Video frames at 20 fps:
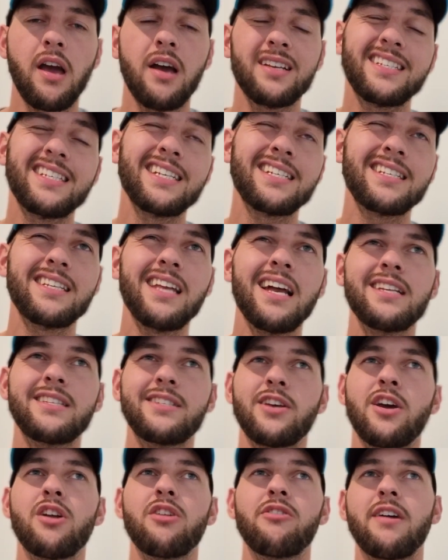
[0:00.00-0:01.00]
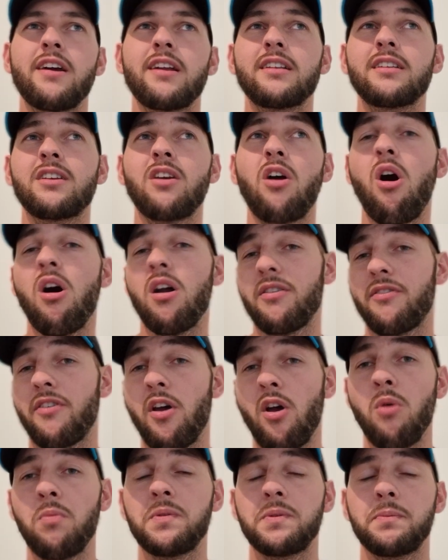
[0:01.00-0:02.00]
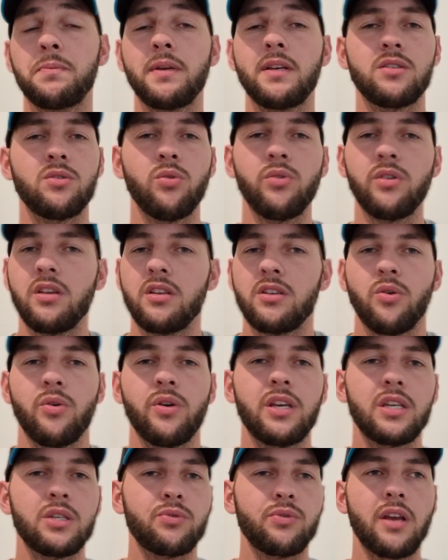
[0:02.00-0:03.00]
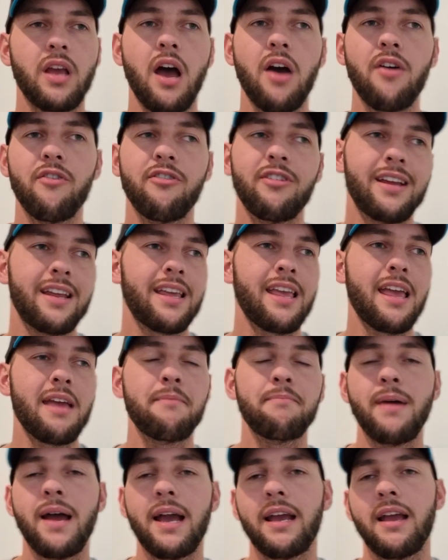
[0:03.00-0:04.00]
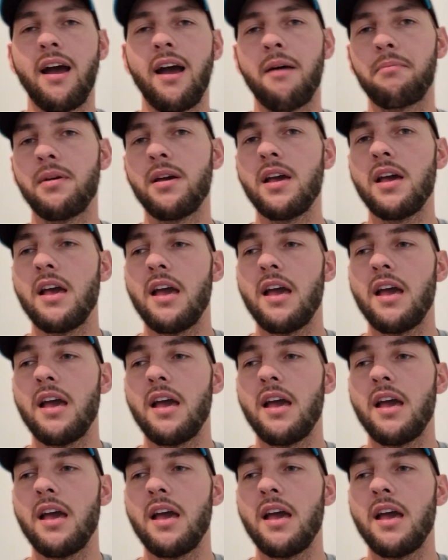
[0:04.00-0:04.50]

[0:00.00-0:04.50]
A 6-day turnaround kind of helps, because all you're doing is recovering and getting back up,